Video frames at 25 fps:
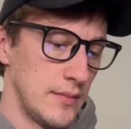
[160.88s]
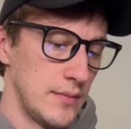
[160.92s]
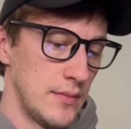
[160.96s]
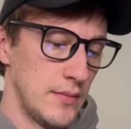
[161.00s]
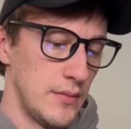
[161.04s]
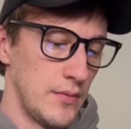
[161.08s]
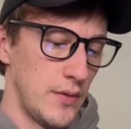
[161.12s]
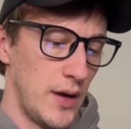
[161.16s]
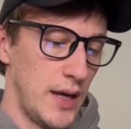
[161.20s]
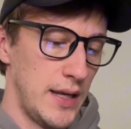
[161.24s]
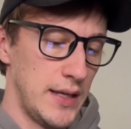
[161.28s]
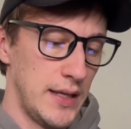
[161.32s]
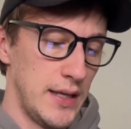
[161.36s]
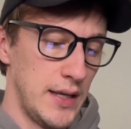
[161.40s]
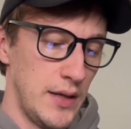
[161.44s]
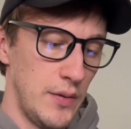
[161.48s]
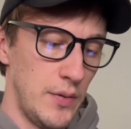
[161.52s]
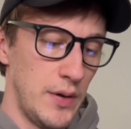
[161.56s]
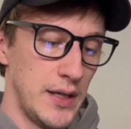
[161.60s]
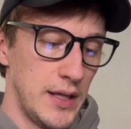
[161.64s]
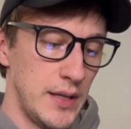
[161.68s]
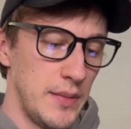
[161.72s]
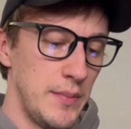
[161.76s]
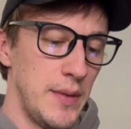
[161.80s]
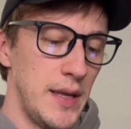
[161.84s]
Right here
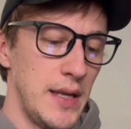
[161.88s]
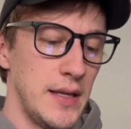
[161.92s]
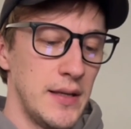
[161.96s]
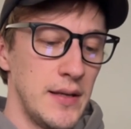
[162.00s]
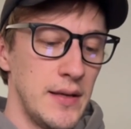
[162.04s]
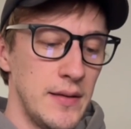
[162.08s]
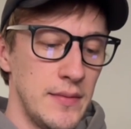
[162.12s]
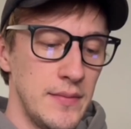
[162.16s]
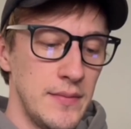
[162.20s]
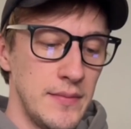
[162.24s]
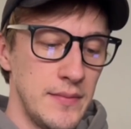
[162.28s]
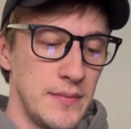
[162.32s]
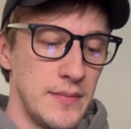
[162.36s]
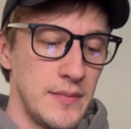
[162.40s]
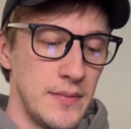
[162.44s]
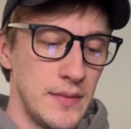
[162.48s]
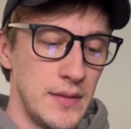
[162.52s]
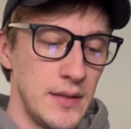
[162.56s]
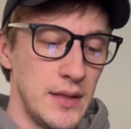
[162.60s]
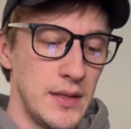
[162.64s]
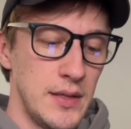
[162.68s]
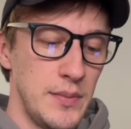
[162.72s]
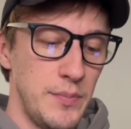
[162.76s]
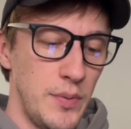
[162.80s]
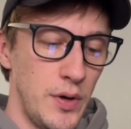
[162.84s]
we can make
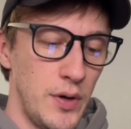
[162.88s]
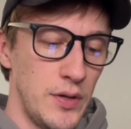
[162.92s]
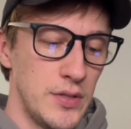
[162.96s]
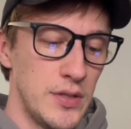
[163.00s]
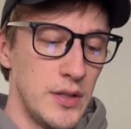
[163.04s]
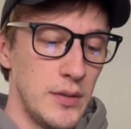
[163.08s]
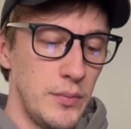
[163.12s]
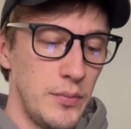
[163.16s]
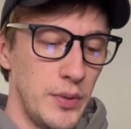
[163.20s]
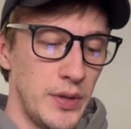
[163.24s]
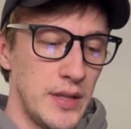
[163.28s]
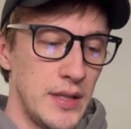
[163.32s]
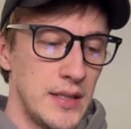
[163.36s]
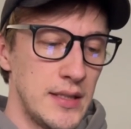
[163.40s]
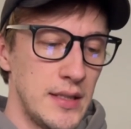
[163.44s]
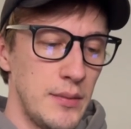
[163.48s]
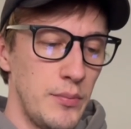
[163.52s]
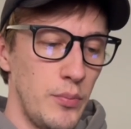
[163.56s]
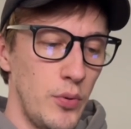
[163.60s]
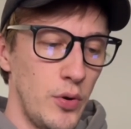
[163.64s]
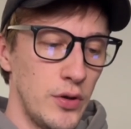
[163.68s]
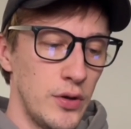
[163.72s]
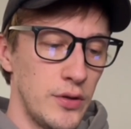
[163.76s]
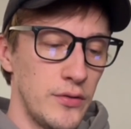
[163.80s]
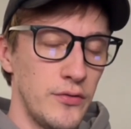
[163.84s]
a deposit, but it's
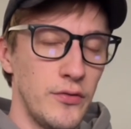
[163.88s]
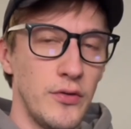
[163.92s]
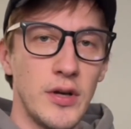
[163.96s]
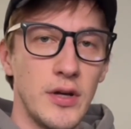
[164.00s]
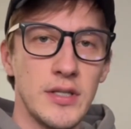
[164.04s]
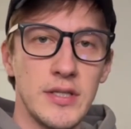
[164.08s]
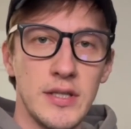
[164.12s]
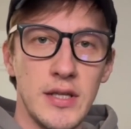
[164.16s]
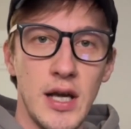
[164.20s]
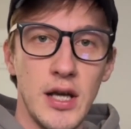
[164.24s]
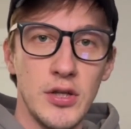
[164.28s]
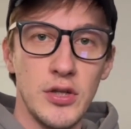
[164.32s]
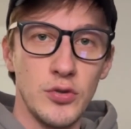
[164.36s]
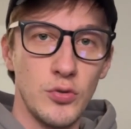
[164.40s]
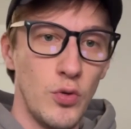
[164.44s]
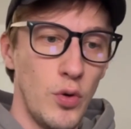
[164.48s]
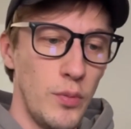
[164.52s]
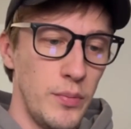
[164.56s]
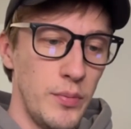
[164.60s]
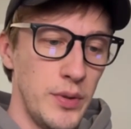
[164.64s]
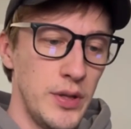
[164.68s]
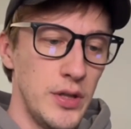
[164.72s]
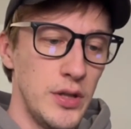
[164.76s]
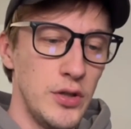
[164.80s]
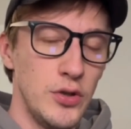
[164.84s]
important for us now to
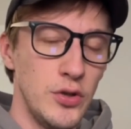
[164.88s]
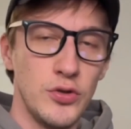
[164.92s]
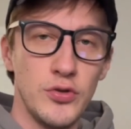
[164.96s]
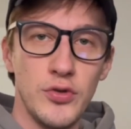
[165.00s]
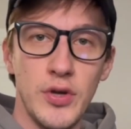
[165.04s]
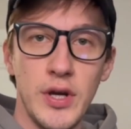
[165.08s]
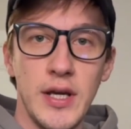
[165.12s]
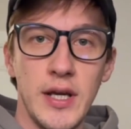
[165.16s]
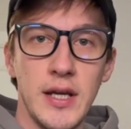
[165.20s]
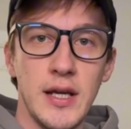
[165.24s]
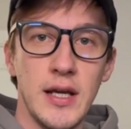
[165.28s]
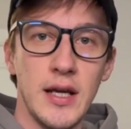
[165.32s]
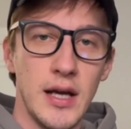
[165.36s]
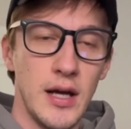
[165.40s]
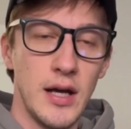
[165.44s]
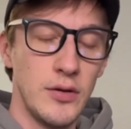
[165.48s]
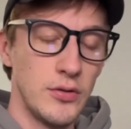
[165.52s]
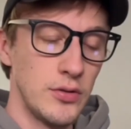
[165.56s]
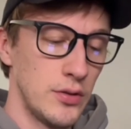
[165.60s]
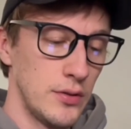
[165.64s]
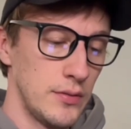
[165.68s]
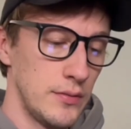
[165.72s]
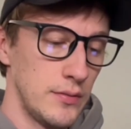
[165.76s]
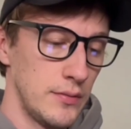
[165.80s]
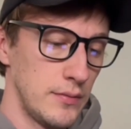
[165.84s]
open a new trading
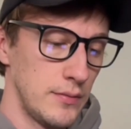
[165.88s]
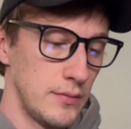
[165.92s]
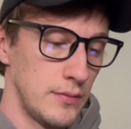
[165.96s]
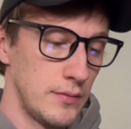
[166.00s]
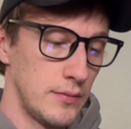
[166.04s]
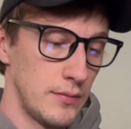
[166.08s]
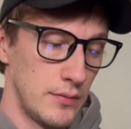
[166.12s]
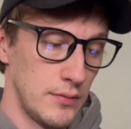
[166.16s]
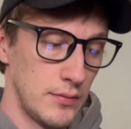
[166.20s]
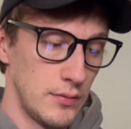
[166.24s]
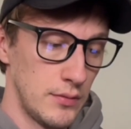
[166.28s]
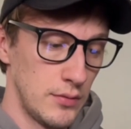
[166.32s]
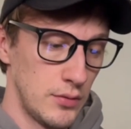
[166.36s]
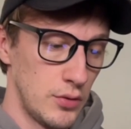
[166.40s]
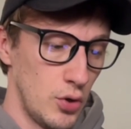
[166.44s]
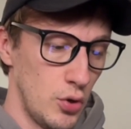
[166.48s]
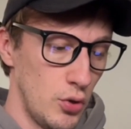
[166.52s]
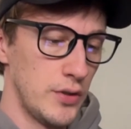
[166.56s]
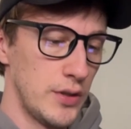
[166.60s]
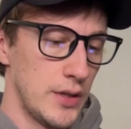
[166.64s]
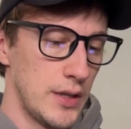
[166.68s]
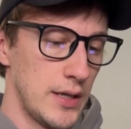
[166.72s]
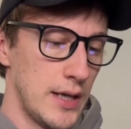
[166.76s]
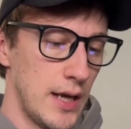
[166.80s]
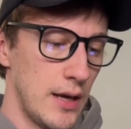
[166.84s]
account. Go
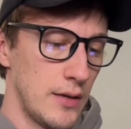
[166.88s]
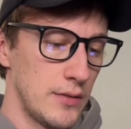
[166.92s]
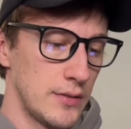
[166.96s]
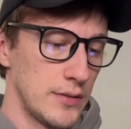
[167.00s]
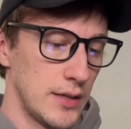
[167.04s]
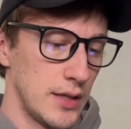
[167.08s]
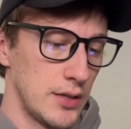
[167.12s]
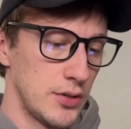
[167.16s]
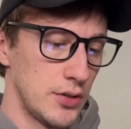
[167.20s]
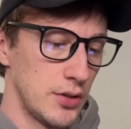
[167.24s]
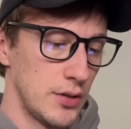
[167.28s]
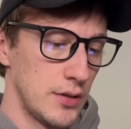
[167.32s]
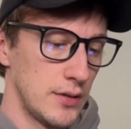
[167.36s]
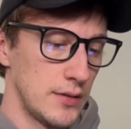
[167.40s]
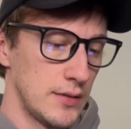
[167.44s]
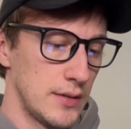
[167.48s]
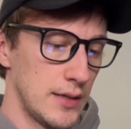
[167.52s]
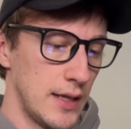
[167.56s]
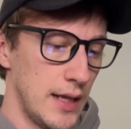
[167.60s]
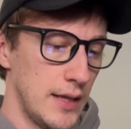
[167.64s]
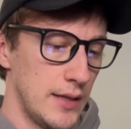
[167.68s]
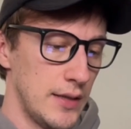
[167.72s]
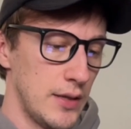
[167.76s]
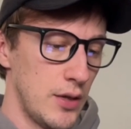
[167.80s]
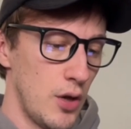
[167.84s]
to the account section,
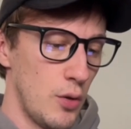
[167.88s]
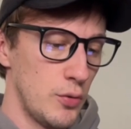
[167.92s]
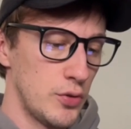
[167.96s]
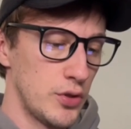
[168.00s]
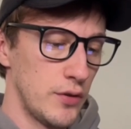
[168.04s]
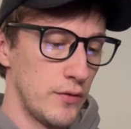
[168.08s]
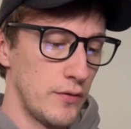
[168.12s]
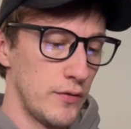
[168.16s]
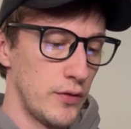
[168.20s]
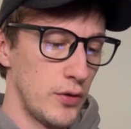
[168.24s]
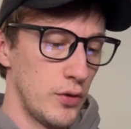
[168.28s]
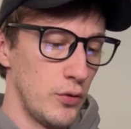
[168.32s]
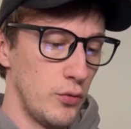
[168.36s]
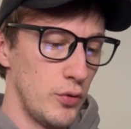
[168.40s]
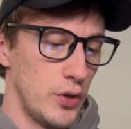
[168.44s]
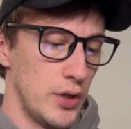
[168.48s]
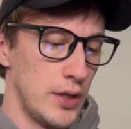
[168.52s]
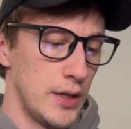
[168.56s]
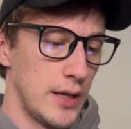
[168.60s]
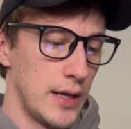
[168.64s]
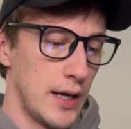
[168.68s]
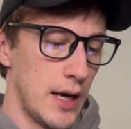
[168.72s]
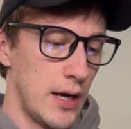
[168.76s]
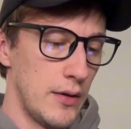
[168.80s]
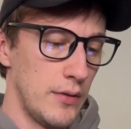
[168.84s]
select the option for the
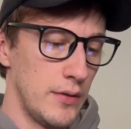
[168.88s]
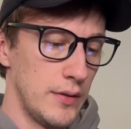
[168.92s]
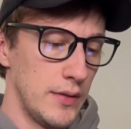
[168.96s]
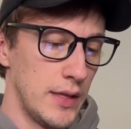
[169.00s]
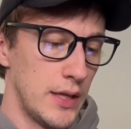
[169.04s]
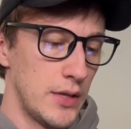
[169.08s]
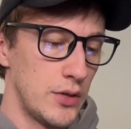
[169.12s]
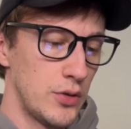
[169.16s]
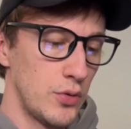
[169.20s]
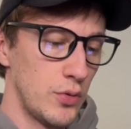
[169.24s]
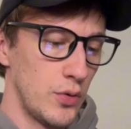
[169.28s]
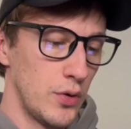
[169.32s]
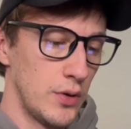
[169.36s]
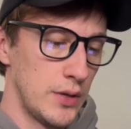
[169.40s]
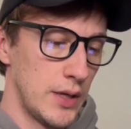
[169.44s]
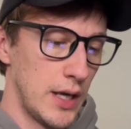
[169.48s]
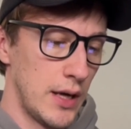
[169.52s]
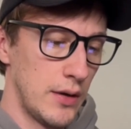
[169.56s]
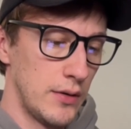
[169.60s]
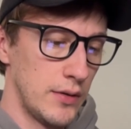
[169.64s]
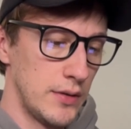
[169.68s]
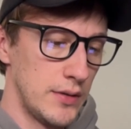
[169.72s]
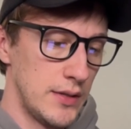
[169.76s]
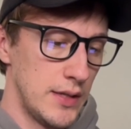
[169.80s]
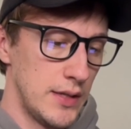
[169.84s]
real account, then scroll down.